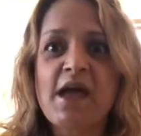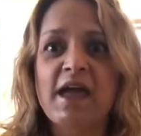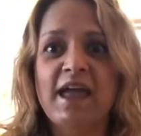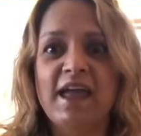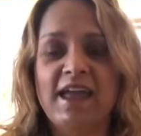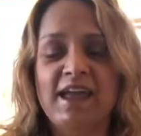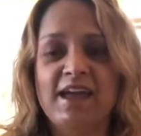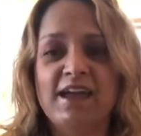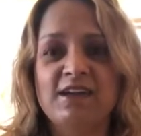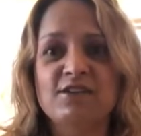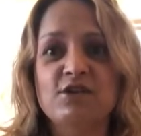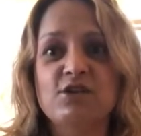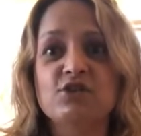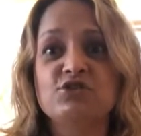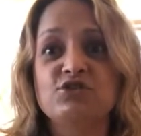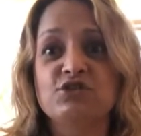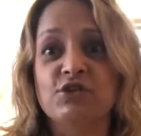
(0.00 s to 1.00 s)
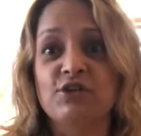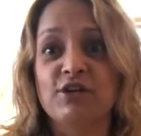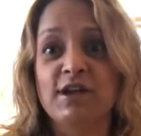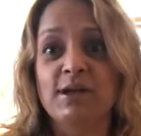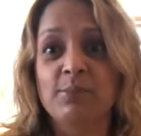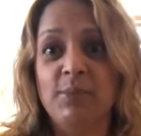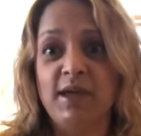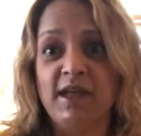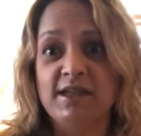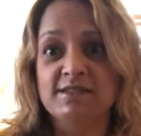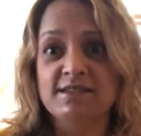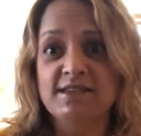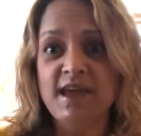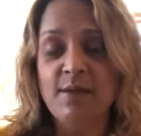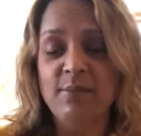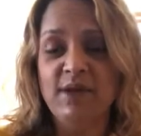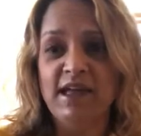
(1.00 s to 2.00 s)
And during
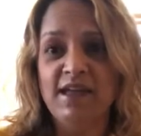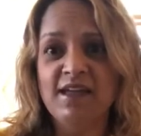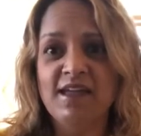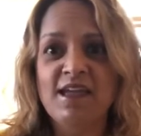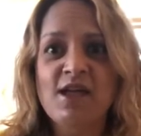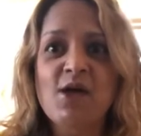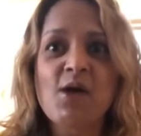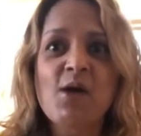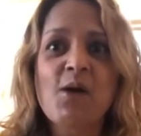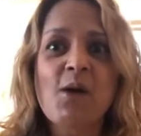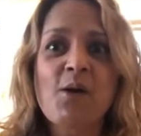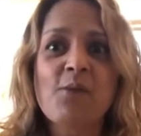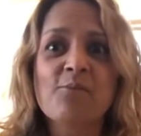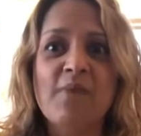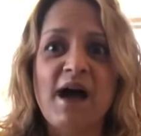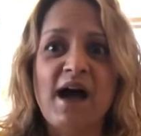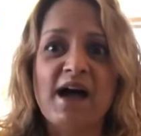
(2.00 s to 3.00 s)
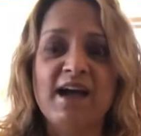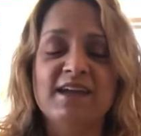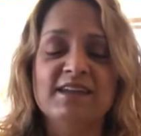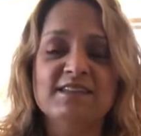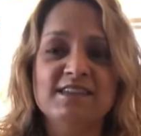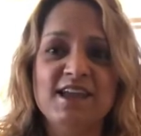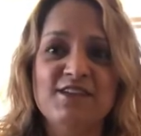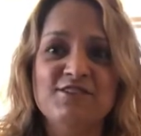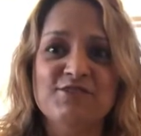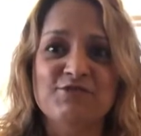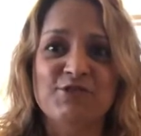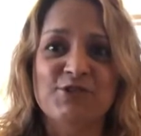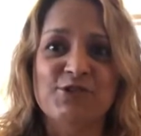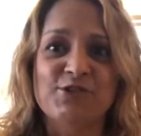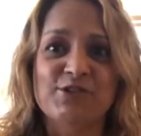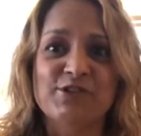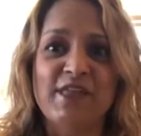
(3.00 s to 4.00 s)
pandemic, my
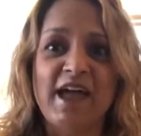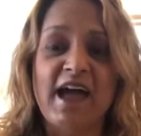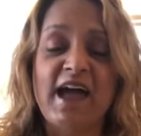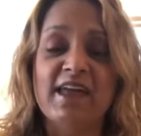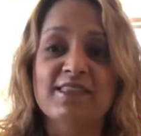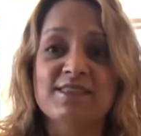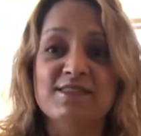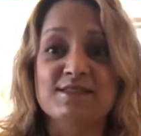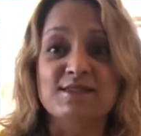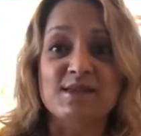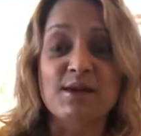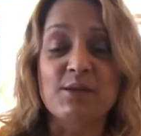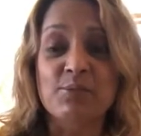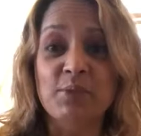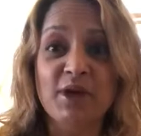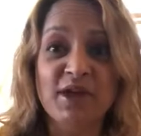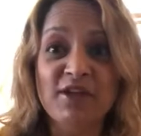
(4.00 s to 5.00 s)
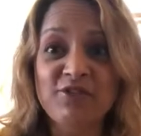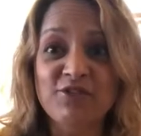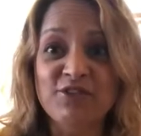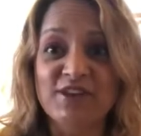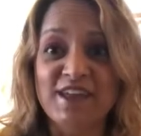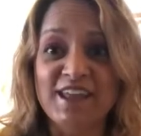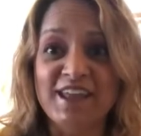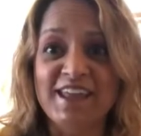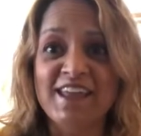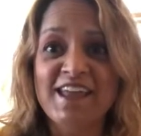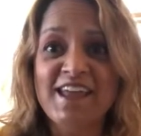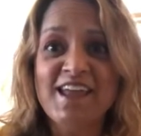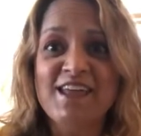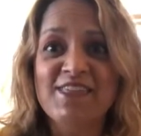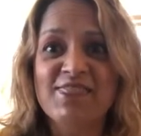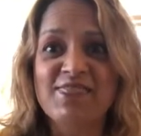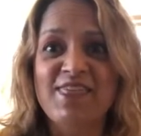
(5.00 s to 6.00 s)
10-year-old had this epiphany
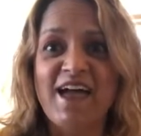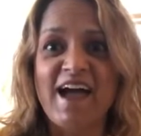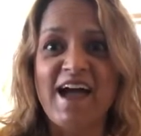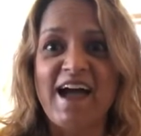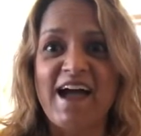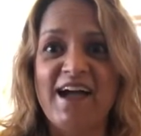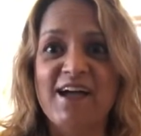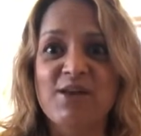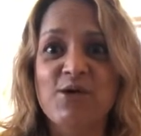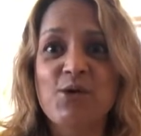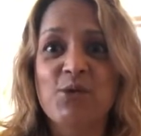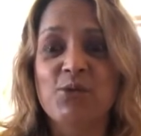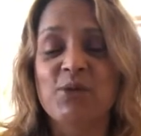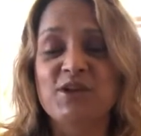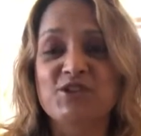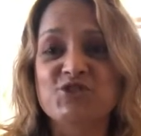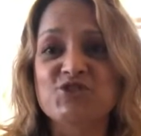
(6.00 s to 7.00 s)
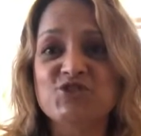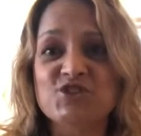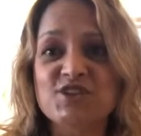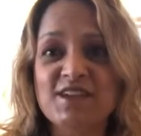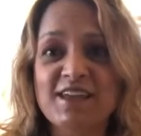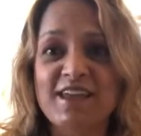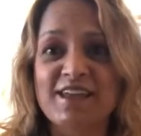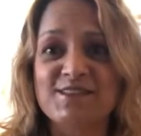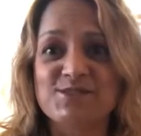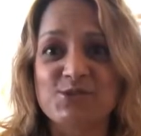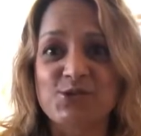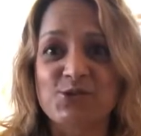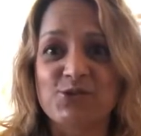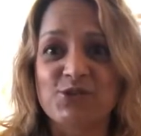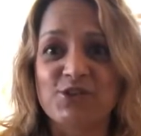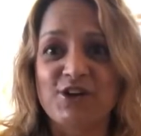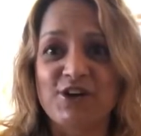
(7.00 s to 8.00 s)
that when she gets
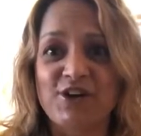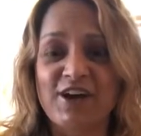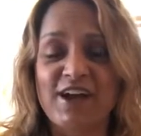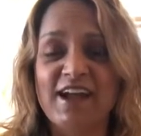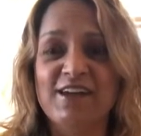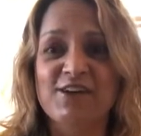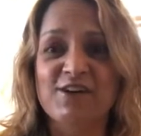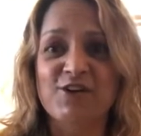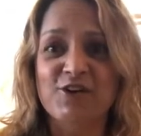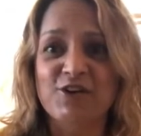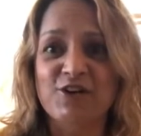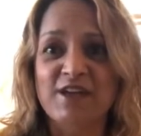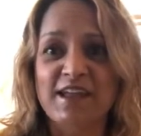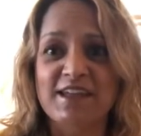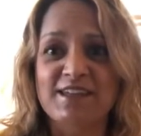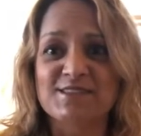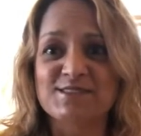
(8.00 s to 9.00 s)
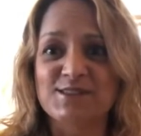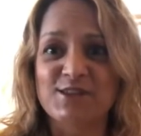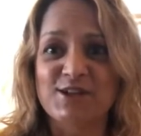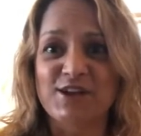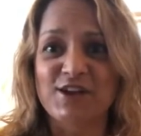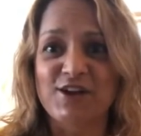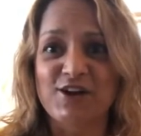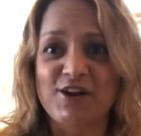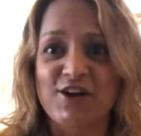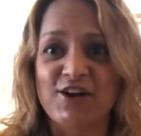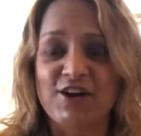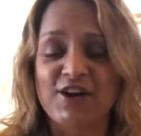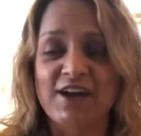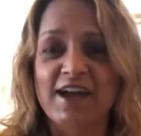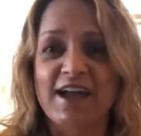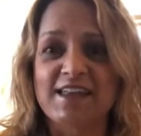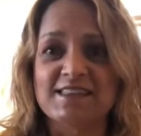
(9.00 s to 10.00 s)
older and her kids look at
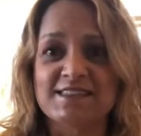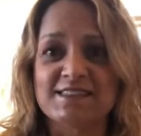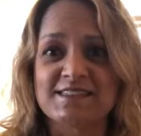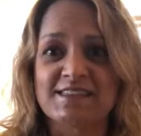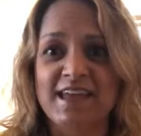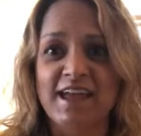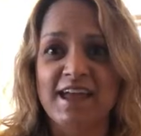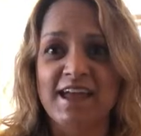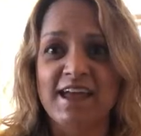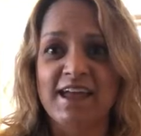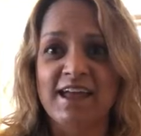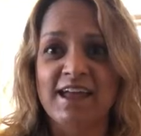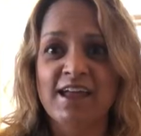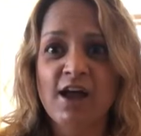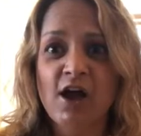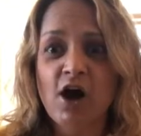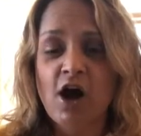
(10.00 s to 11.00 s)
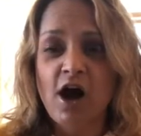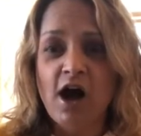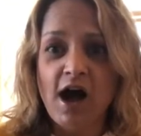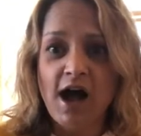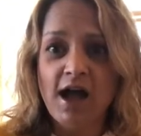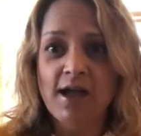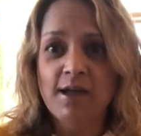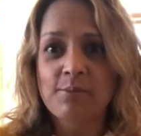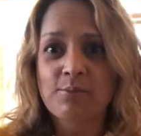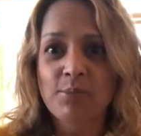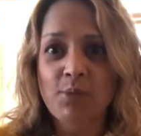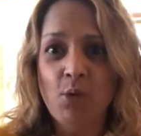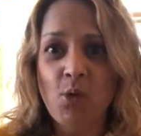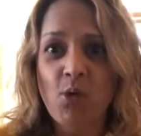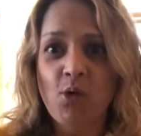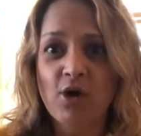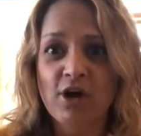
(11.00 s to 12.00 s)
her and say, "I'm
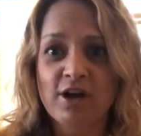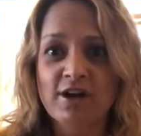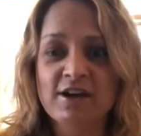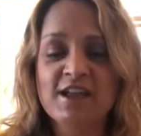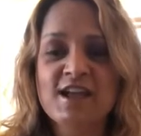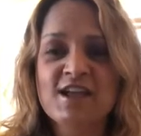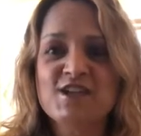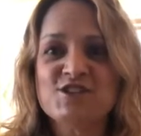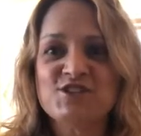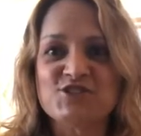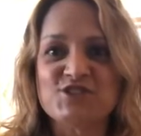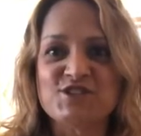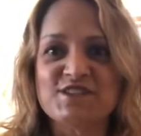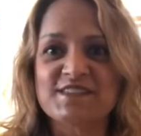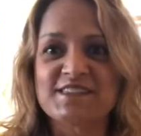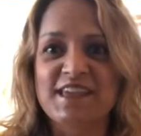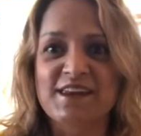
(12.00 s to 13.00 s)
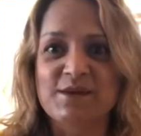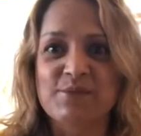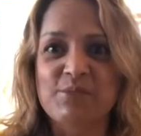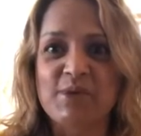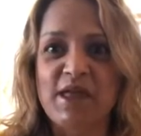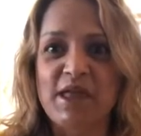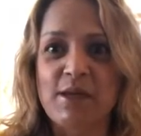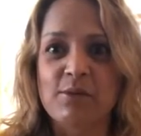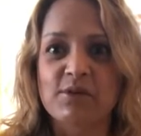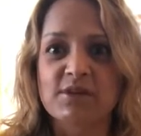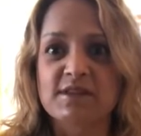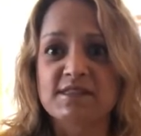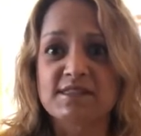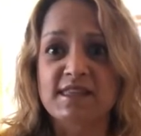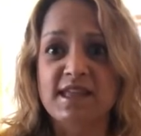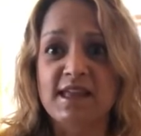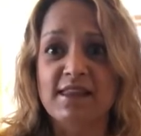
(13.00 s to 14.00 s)
bored," she's gonna be able to
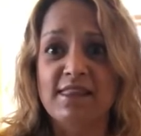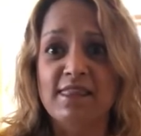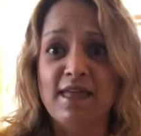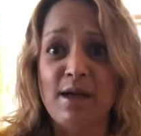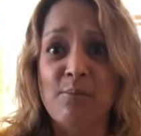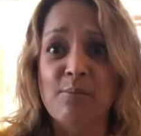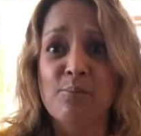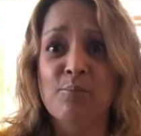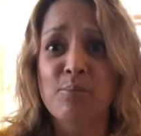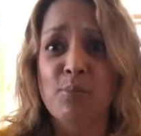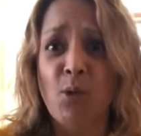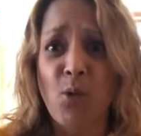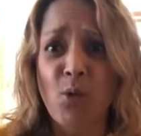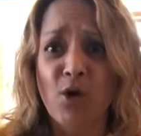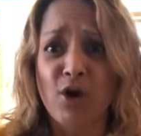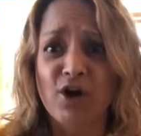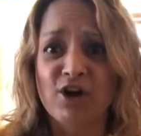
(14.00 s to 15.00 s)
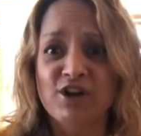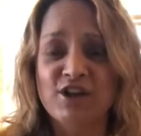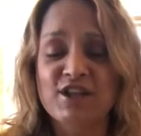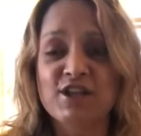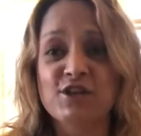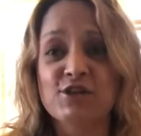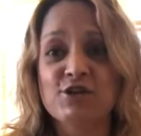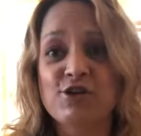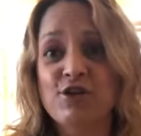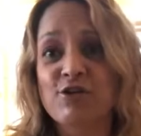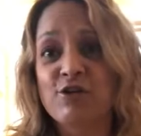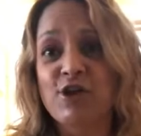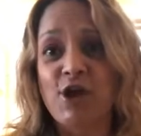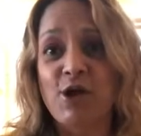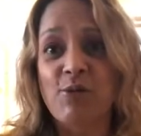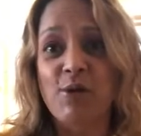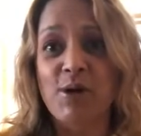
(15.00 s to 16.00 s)
say to them, "Bored? You don't
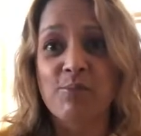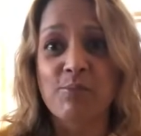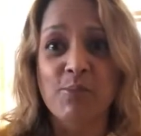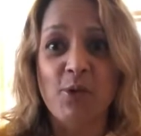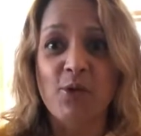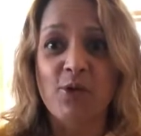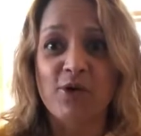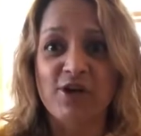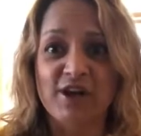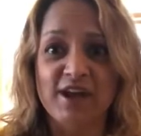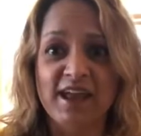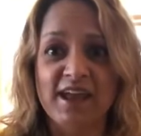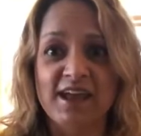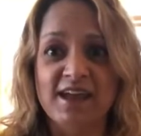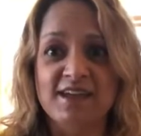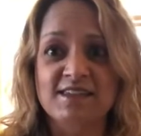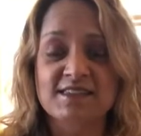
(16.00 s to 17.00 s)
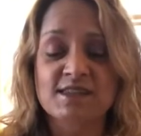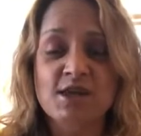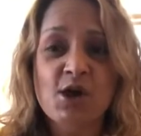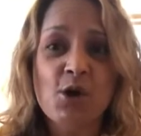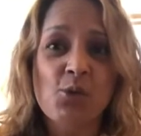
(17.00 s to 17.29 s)
know what bored is."